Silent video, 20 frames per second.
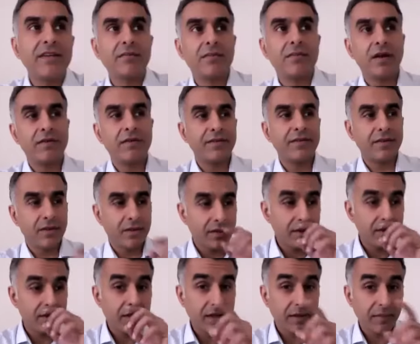
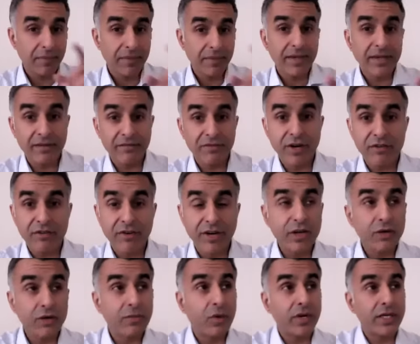again, very, very
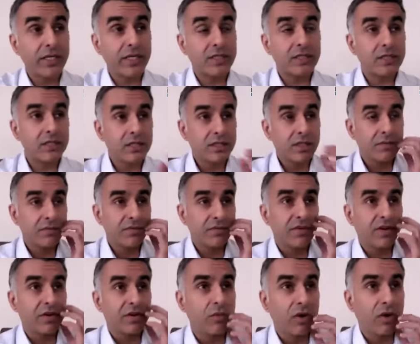good points in terms
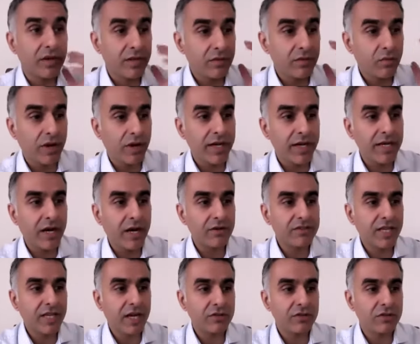of what in-house
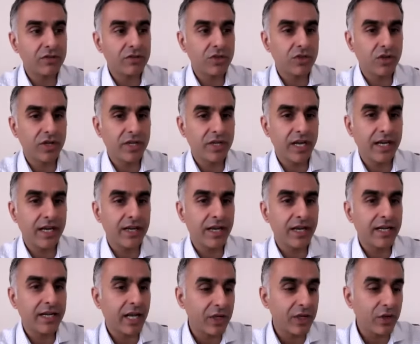counsel should look at,
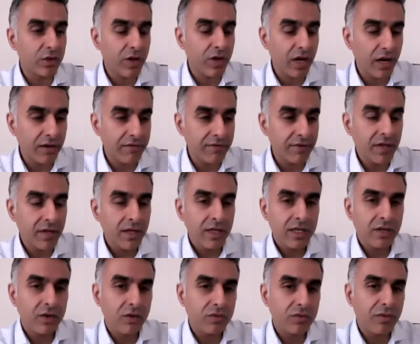and you
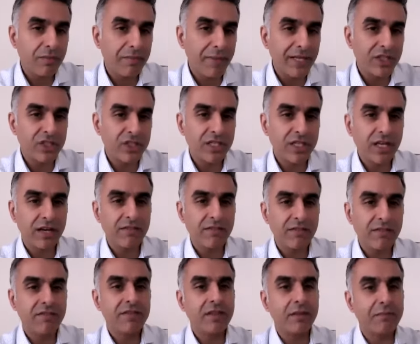also mentioned the kind of
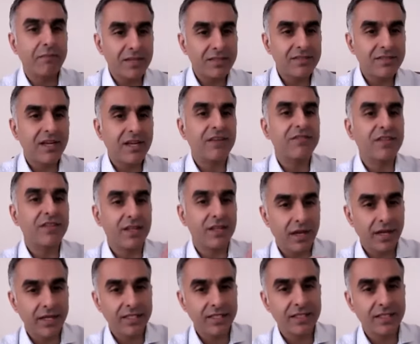the must-haves and the
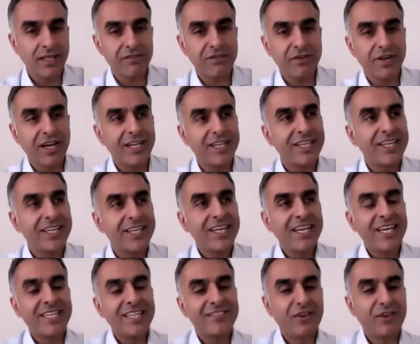nice-haves, right? And
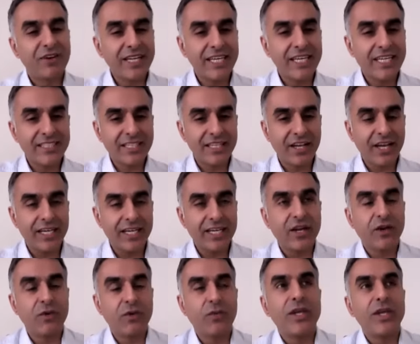it's very easy, like
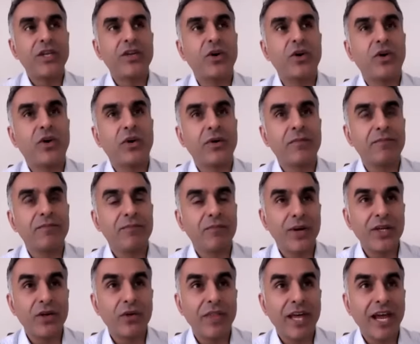when you're
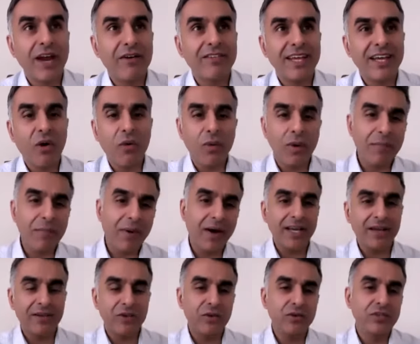there and saying, oh, we're buying
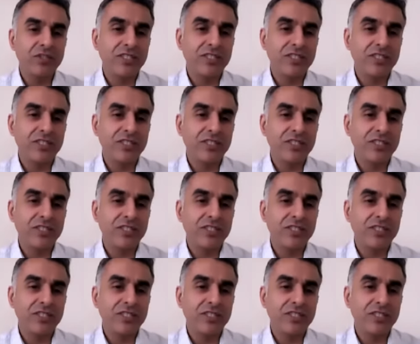a new